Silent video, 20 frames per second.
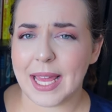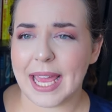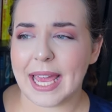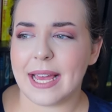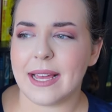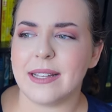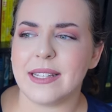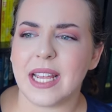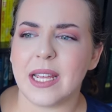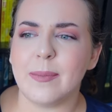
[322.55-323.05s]

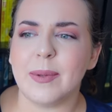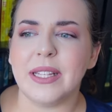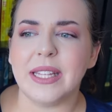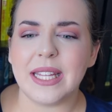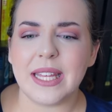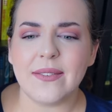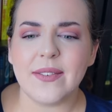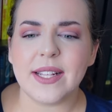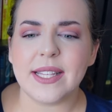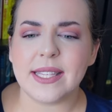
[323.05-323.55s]
And I
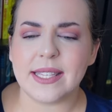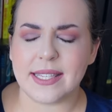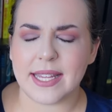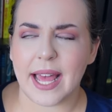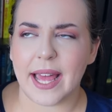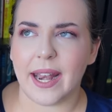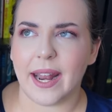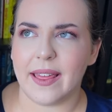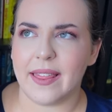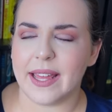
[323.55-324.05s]
believe it's
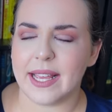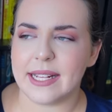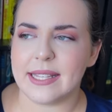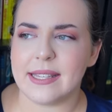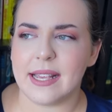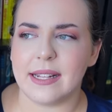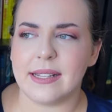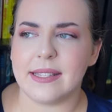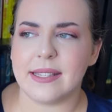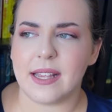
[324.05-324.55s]
set, I think it
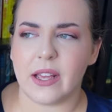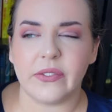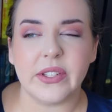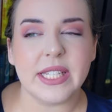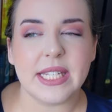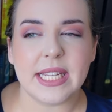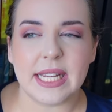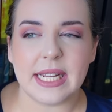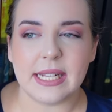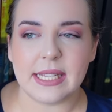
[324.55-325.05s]
said
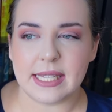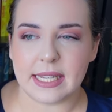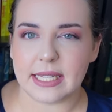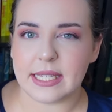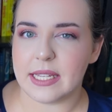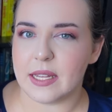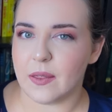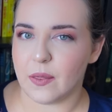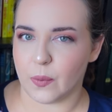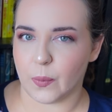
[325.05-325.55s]

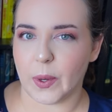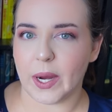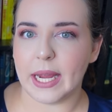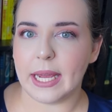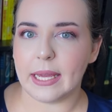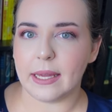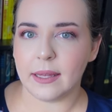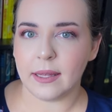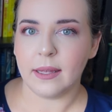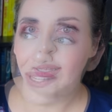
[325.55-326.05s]

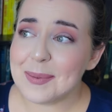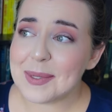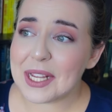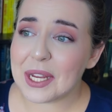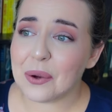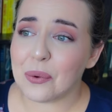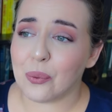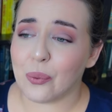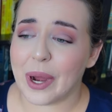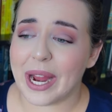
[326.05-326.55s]
1763. Seems
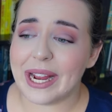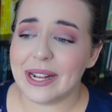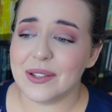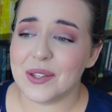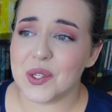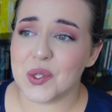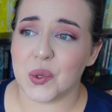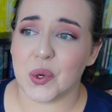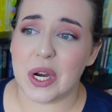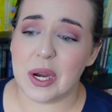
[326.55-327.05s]
like a
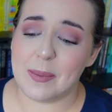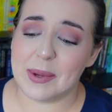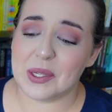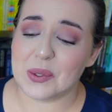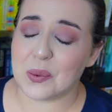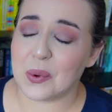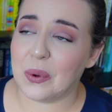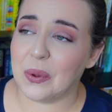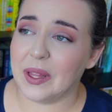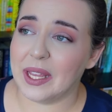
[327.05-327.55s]
rainstorm
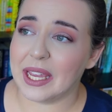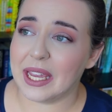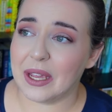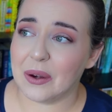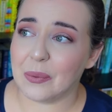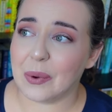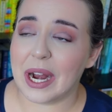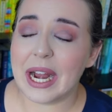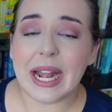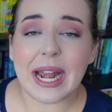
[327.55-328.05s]
is rolling
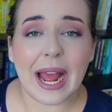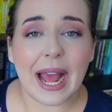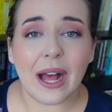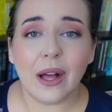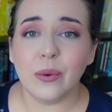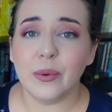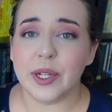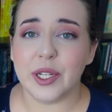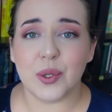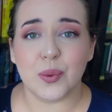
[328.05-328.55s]
in right
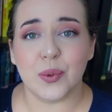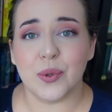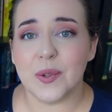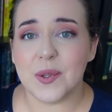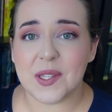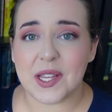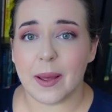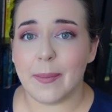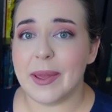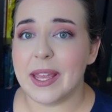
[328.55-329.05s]
now, which will
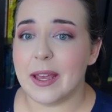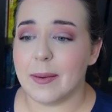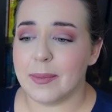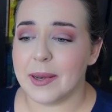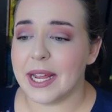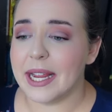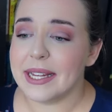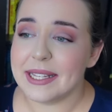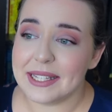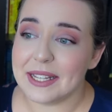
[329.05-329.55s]
set me
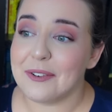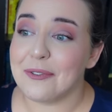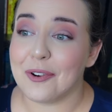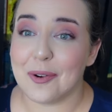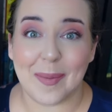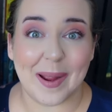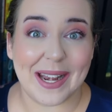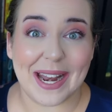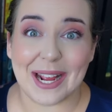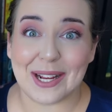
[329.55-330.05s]
up nicely
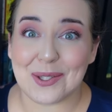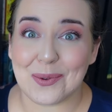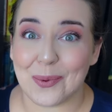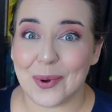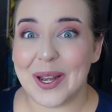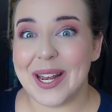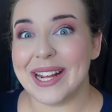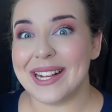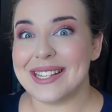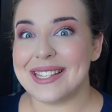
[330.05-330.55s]
for my next
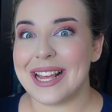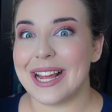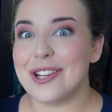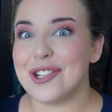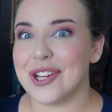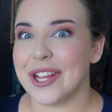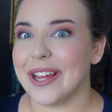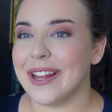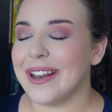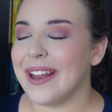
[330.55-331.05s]
reading
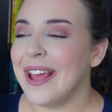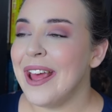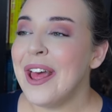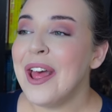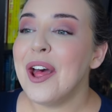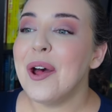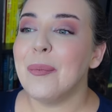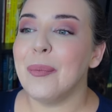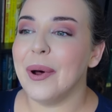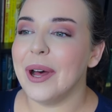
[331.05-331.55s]
session.
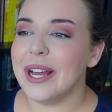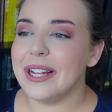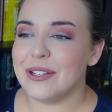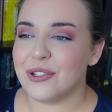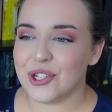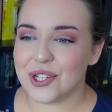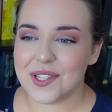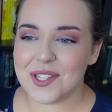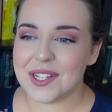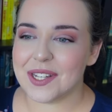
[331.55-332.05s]

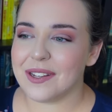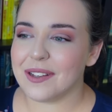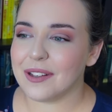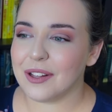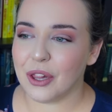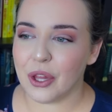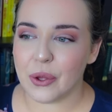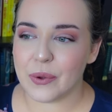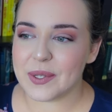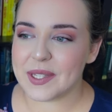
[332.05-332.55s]
But just to
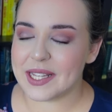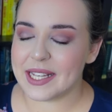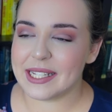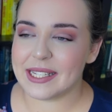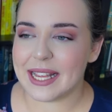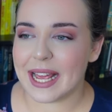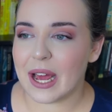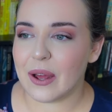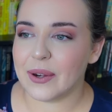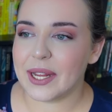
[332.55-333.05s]
close
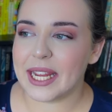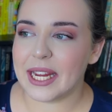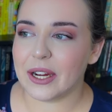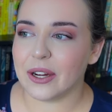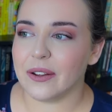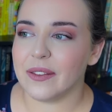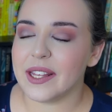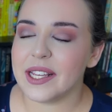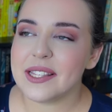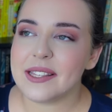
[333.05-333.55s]
this out
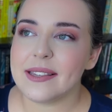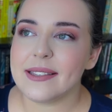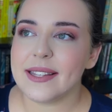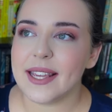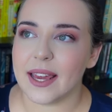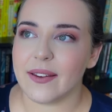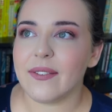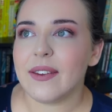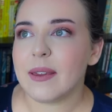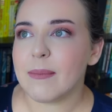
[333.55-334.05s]
here, this is
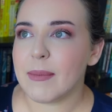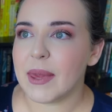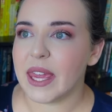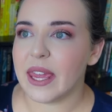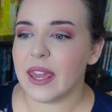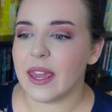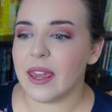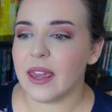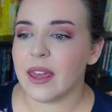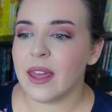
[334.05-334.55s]
giving
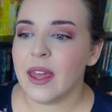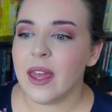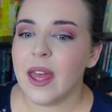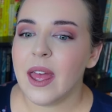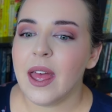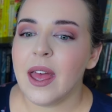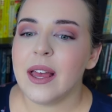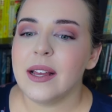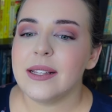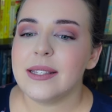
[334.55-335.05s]
me
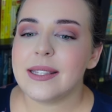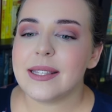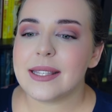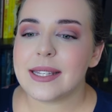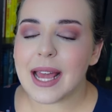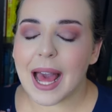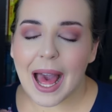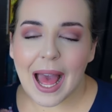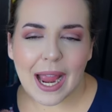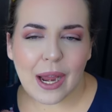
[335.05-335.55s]

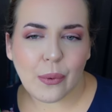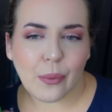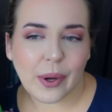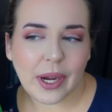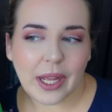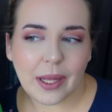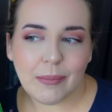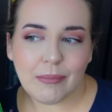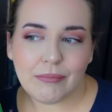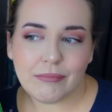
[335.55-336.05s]

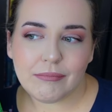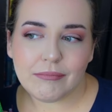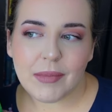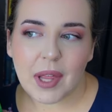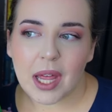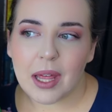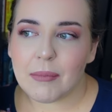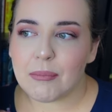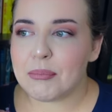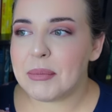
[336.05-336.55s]
Skyrim
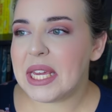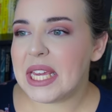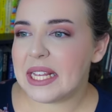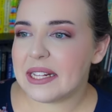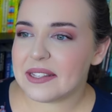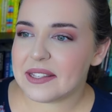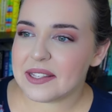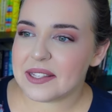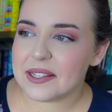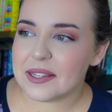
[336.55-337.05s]

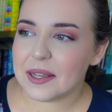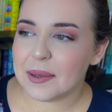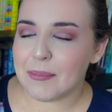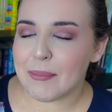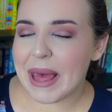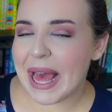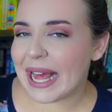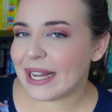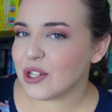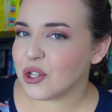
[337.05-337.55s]
meets
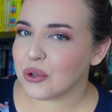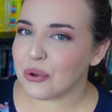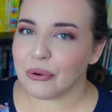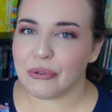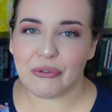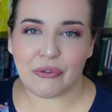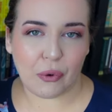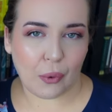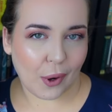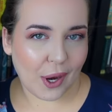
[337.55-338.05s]

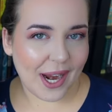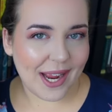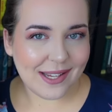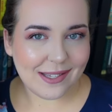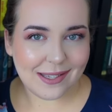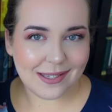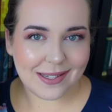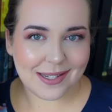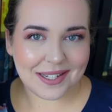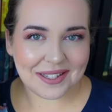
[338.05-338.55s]
magical
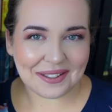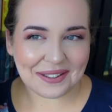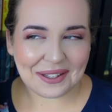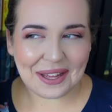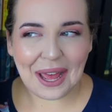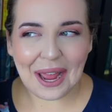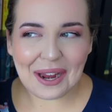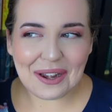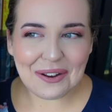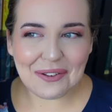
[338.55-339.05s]
forest
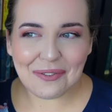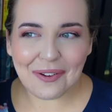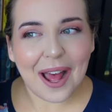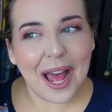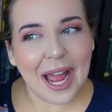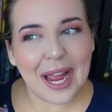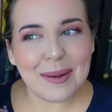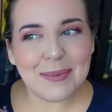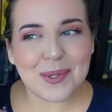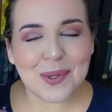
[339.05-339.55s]
kind of
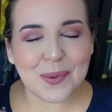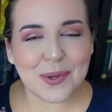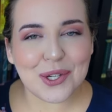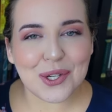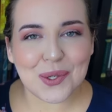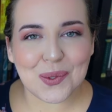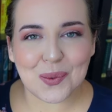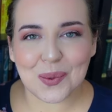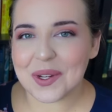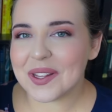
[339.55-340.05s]
vibes,
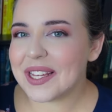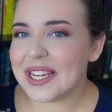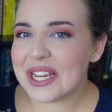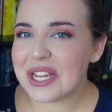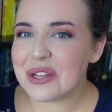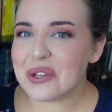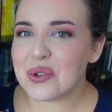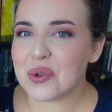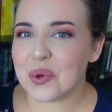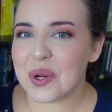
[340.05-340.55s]
which is
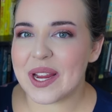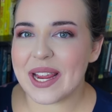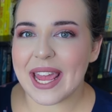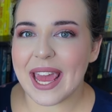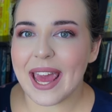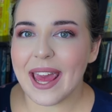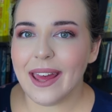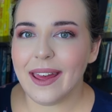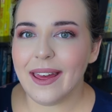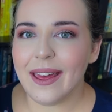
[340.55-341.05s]
really
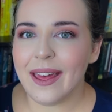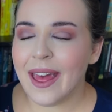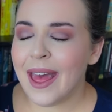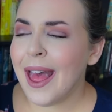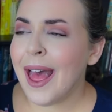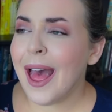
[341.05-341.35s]
intriguing.